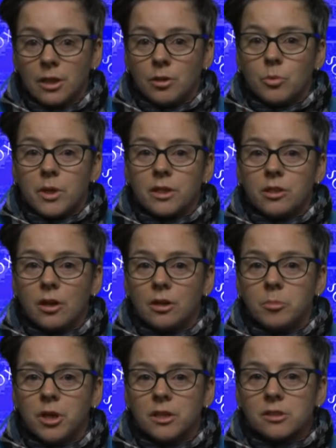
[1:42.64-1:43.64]
When a
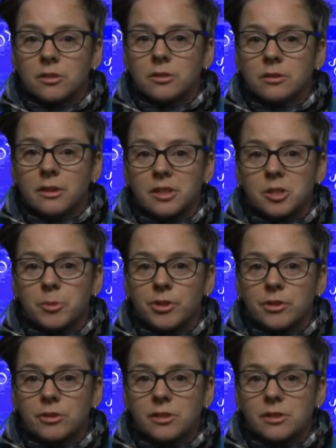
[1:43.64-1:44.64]
young person
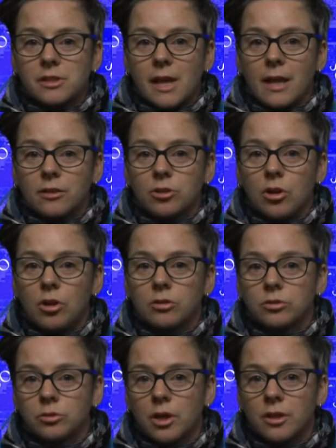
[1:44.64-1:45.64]
experiences
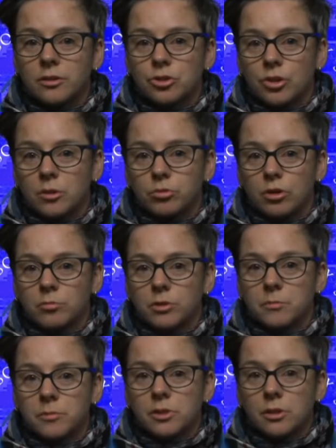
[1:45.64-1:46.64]
alcohol or other drug
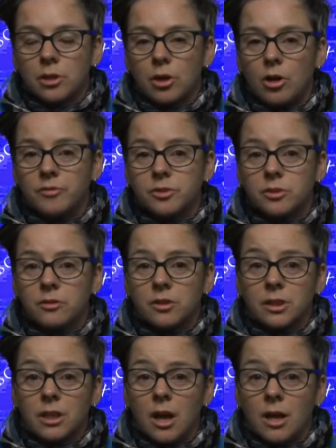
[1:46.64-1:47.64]
problems, often
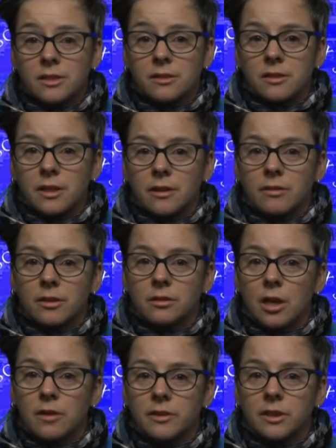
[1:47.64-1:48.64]
the last thing that
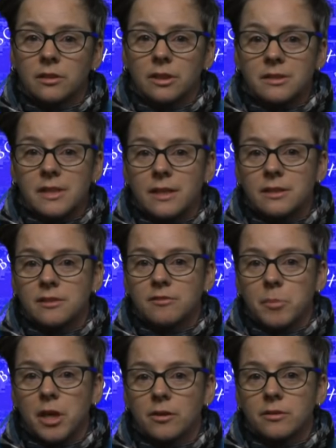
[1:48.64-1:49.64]
loving,
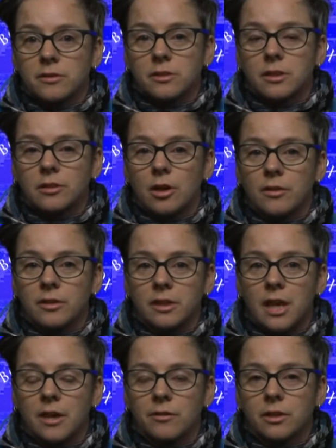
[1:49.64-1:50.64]
attentive parents and other
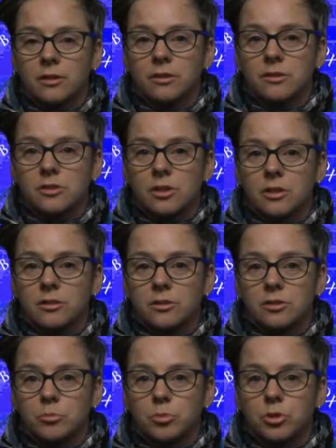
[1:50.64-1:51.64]
caring, concerned,
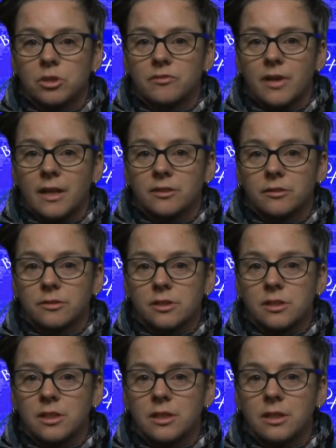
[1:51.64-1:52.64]
and supportive adults
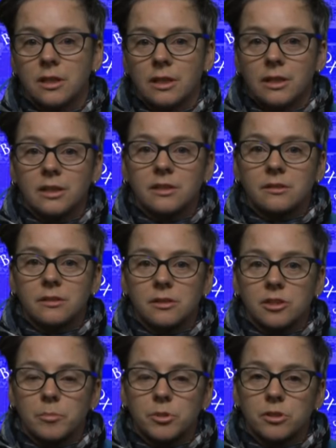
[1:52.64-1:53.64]
see is the
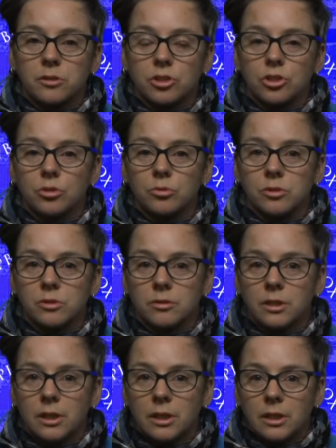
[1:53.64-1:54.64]
substance use.
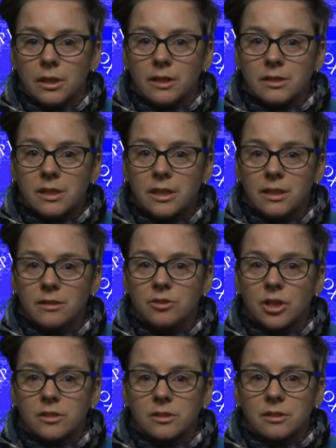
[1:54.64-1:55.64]
A teen
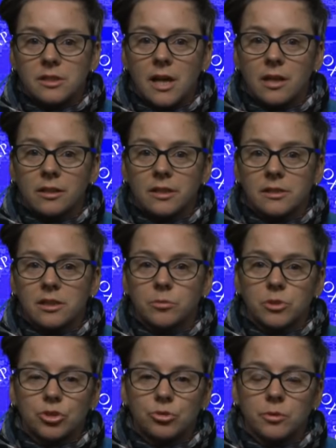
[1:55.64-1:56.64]
doesn't tell us he
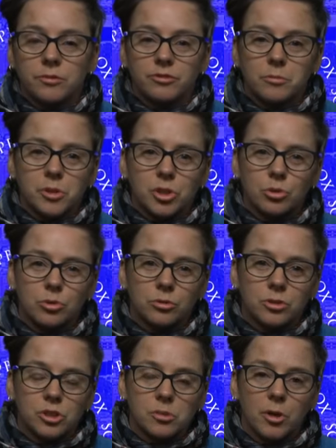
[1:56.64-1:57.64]
was truant from school
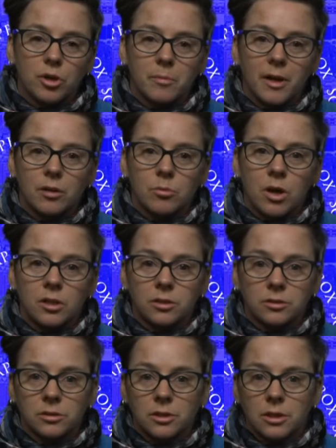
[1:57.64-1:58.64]
to smoke marijuana,